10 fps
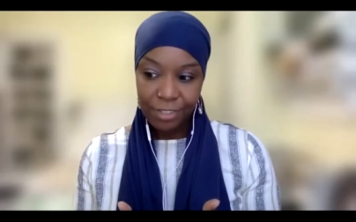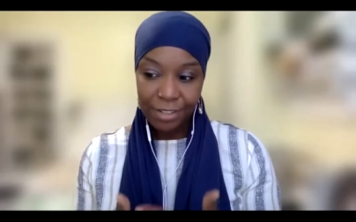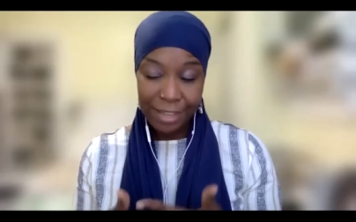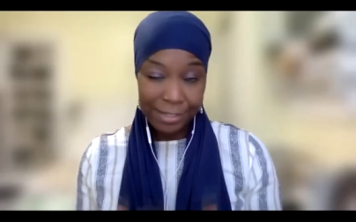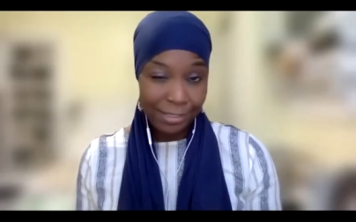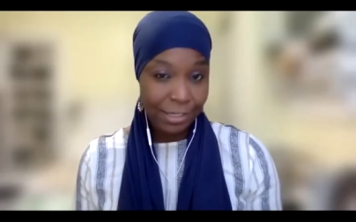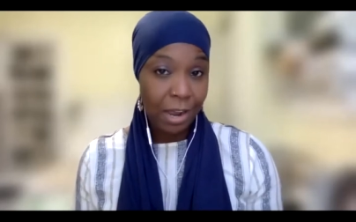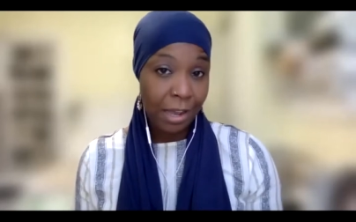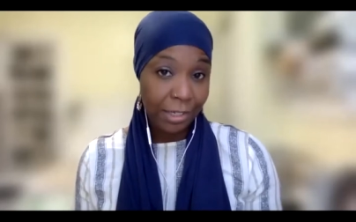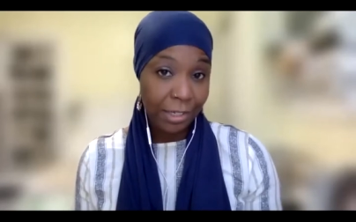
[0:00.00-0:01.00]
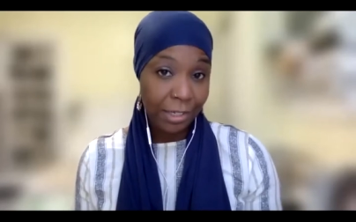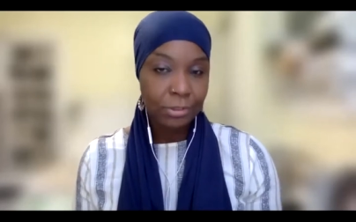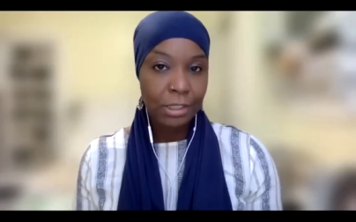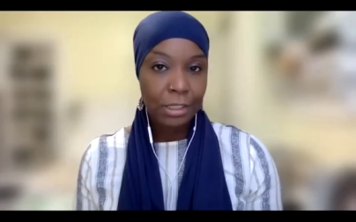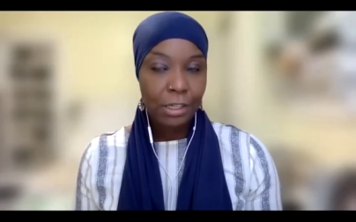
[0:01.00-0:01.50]
that
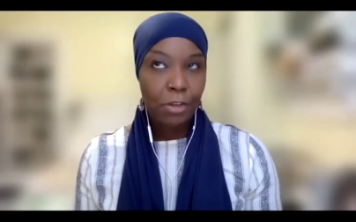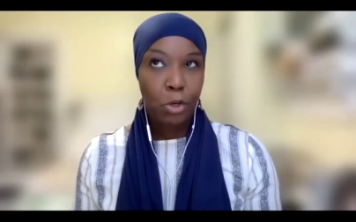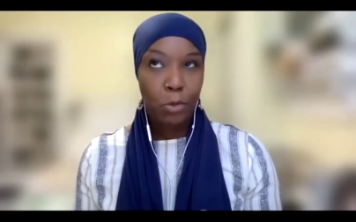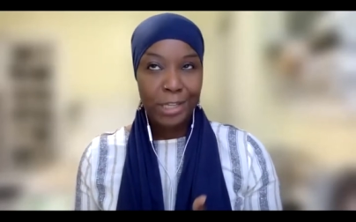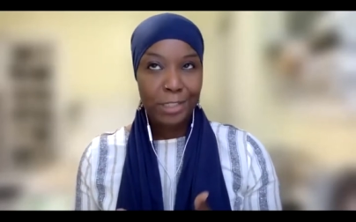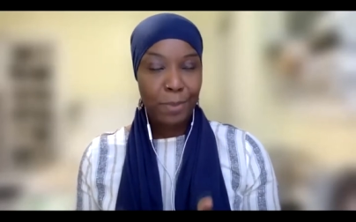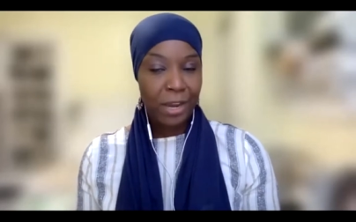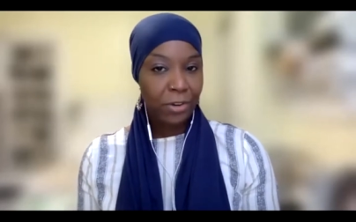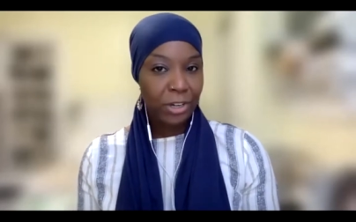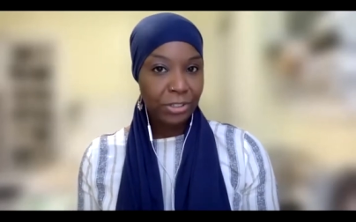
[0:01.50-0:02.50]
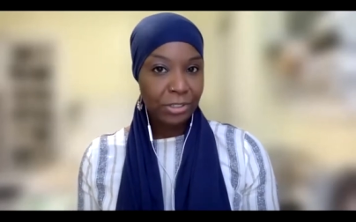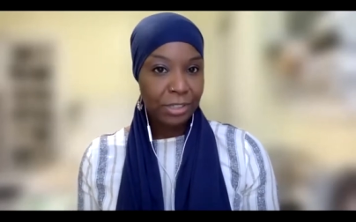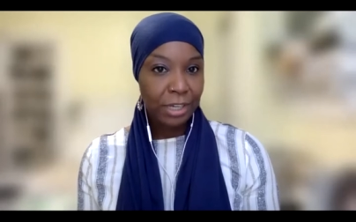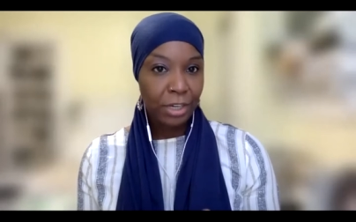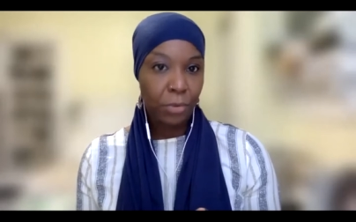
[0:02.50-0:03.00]
denial creates barriers,
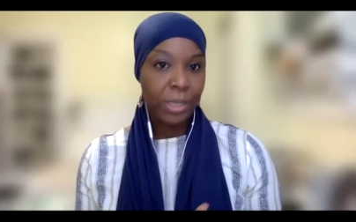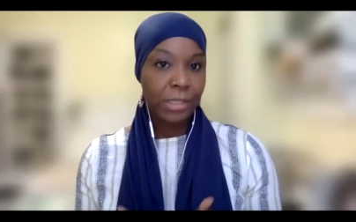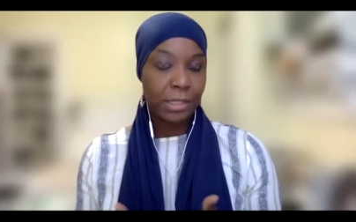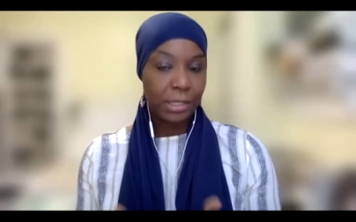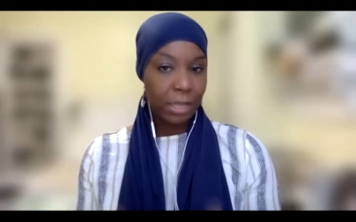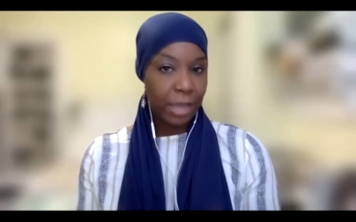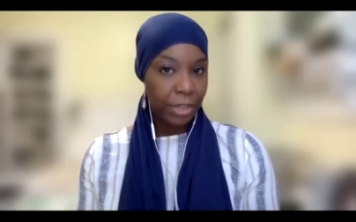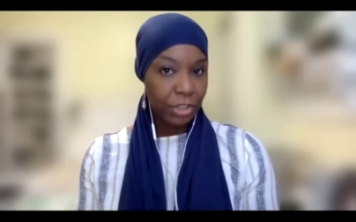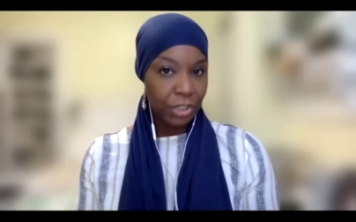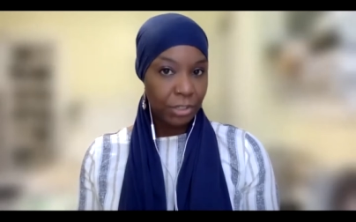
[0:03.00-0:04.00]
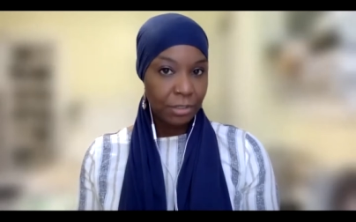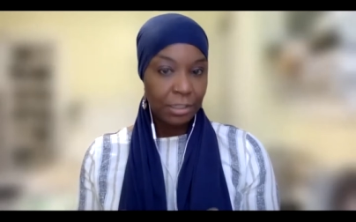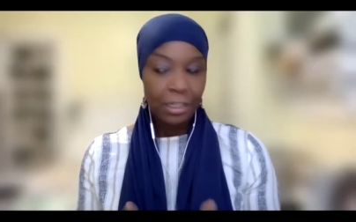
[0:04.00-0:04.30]
it creates disconnection,